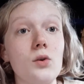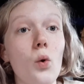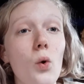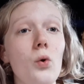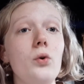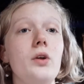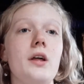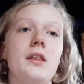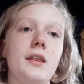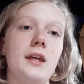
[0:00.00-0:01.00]
all
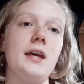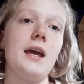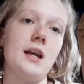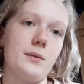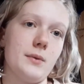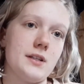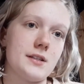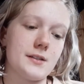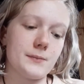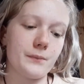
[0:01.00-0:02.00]
the
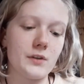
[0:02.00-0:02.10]
elements